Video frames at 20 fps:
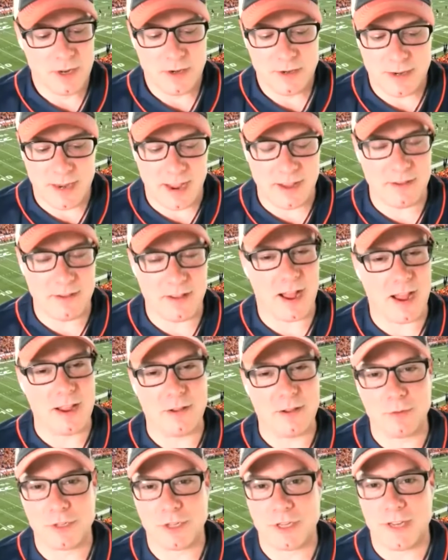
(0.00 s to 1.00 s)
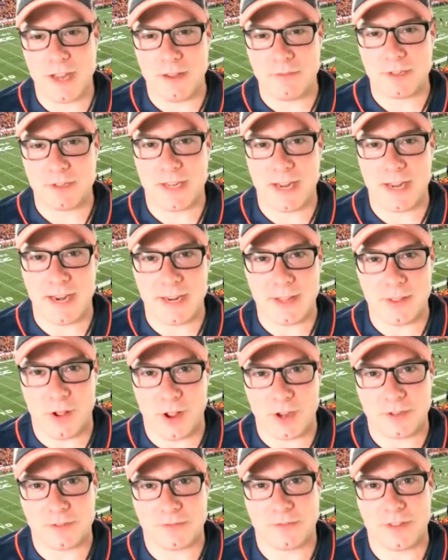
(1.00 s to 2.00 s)
It was a devastating
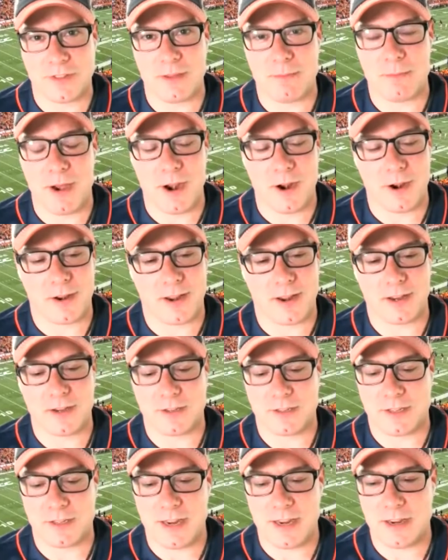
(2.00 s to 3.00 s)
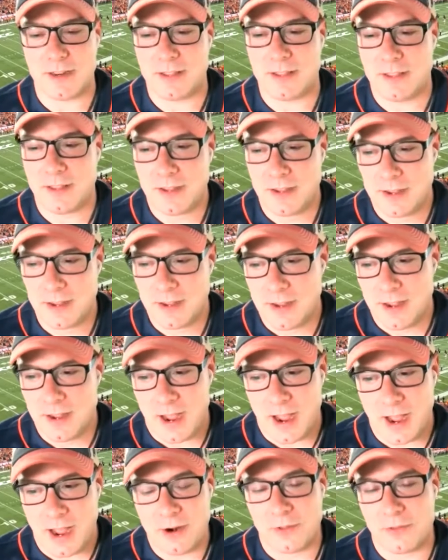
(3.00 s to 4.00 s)
loss for the Americans. I
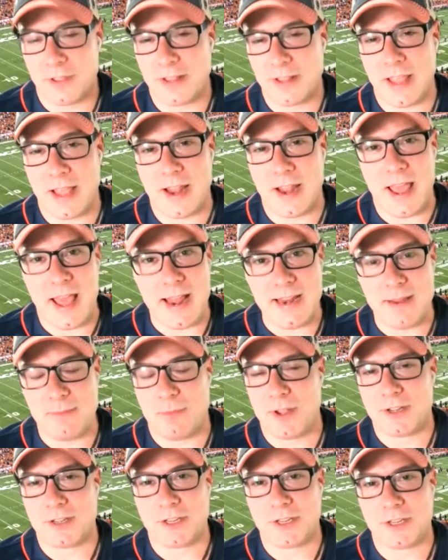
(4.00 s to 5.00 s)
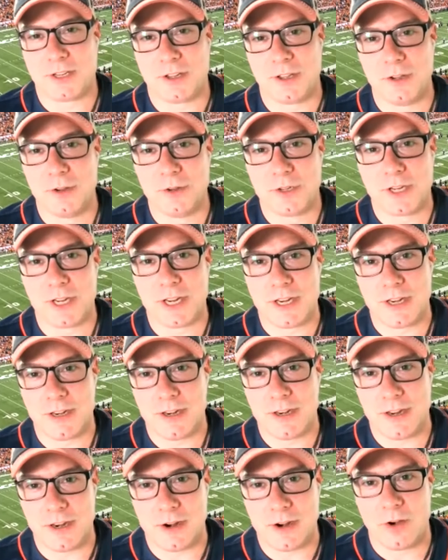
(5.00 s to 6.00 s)
don't think they had any business losing
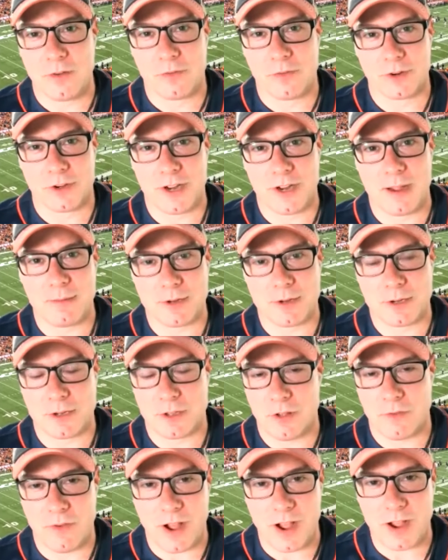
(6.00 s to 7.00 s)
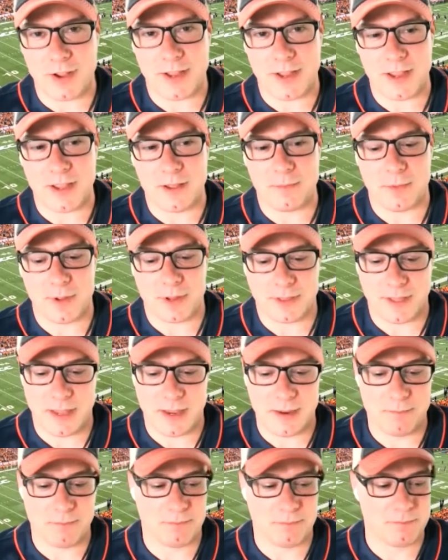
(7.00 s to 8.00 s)
in overtime to Slovakia, but
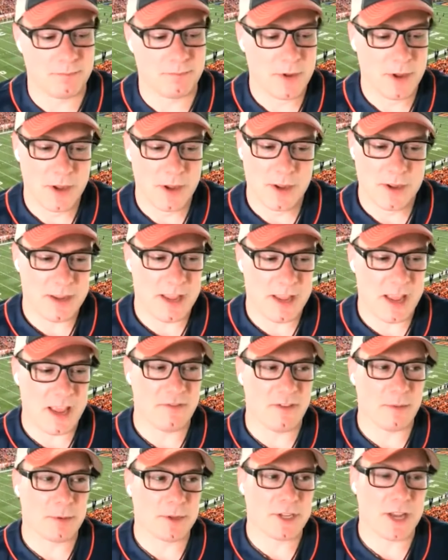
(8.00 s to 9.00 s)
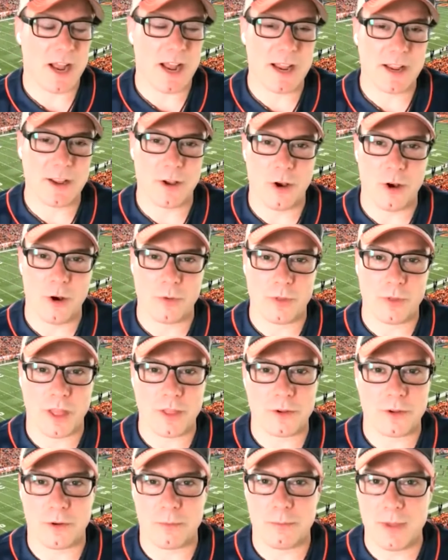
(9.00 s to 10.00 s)
they gave up a tying goal with
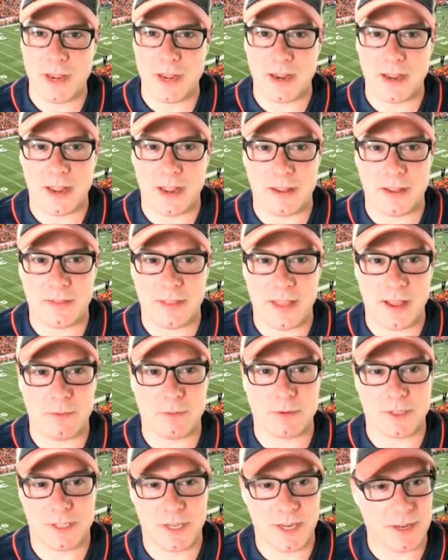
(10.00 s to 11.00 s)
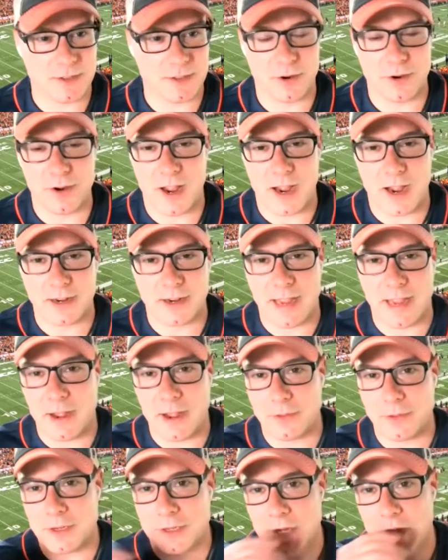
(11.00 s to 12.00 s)
under a minute, and that was it. They're knocked out.
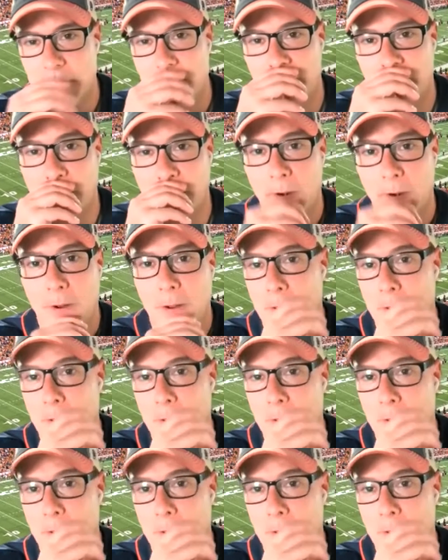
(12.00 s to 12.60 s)
Yeah. It's over.